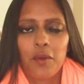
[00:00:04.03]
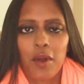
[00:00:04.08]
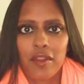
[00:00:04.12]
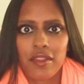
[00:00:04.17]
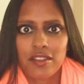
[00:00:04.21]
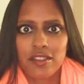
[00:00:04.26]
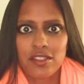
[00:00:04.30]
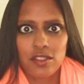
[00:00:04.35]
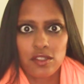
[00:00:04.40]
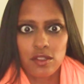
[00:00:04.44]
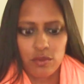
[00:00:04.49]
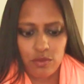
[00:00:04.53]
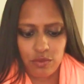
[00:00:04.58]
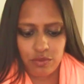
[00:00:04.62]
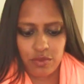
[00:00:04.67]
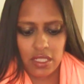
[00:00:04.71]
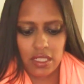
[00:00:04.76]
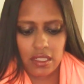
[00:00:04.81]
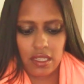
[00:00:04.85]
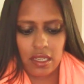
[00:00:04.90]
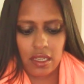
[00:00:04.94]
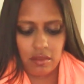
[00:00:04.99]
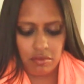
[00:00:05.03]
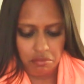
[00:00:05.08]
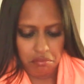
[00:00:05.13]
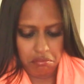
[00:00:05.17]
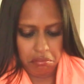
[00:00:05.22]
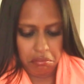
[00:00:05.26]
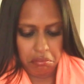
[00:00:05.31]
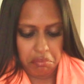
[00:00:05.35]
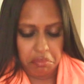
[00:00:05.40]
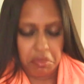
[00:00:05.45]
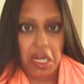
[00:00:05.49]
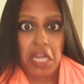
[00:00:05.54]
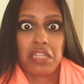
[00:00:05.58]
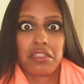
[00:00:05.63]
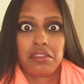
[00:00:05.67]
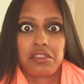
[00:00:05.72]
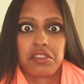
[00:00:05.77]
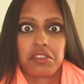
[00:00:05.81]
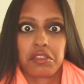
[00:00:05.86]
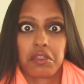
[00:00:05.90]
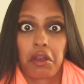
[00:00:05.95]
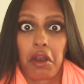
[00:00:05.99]
Wow, this is a really bright
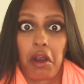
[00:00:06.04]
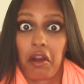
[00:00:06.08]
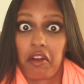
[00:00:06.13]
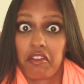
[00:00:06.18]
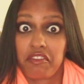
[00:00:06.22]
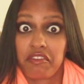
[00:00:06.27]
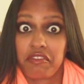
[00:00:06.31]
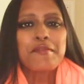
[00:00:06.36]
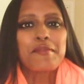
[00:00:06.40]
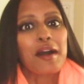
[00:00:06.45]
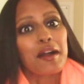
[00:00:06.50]
scarf.